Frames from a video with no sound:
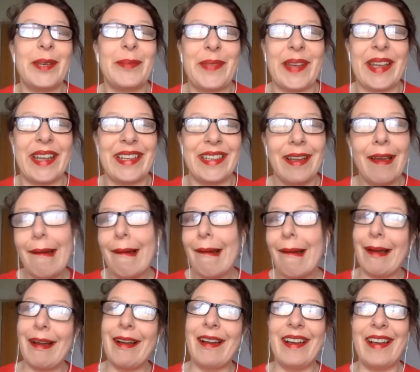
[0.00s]
a bit,
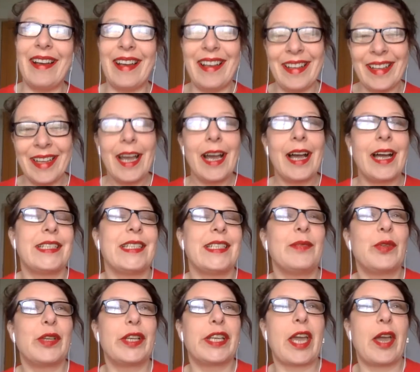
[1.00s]
I didn't
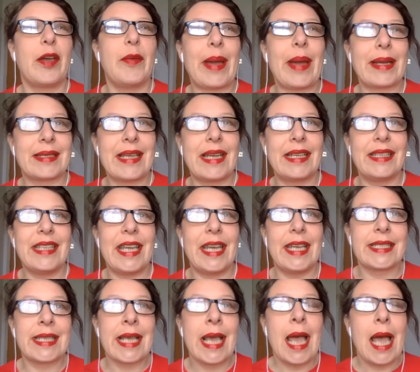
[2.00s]
want to go back 10
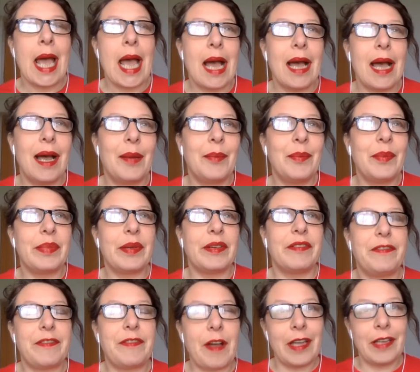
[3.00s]
years.
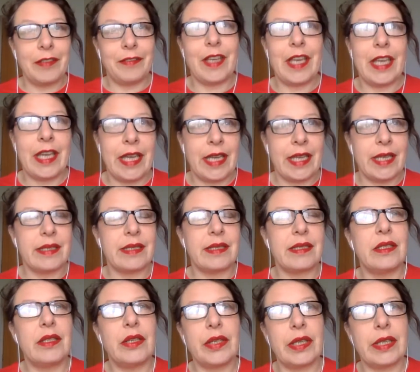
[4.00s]
But 5 years,
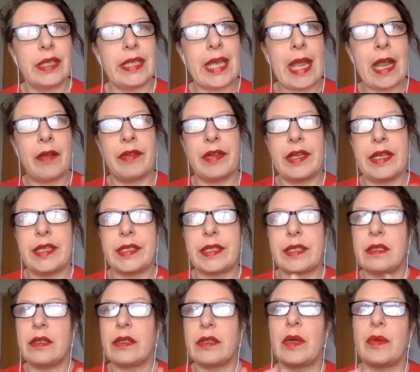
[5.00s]
look at the areas,
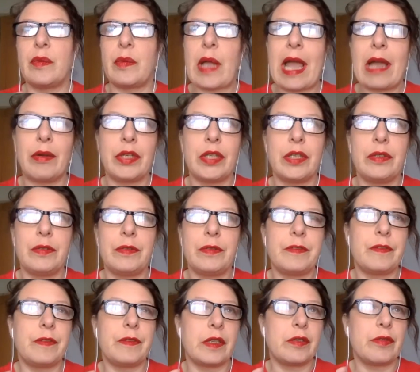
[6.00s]
look at how you've
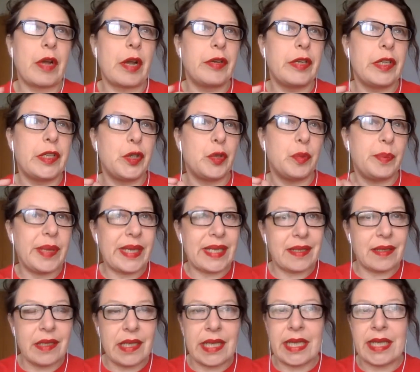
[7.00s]
grown in your
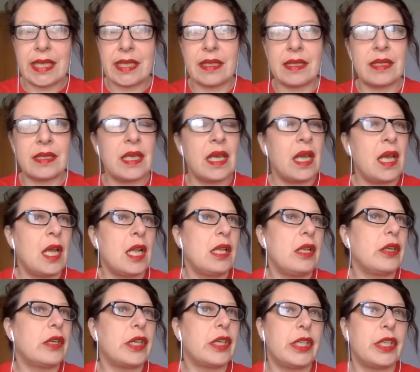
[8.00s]
business, look at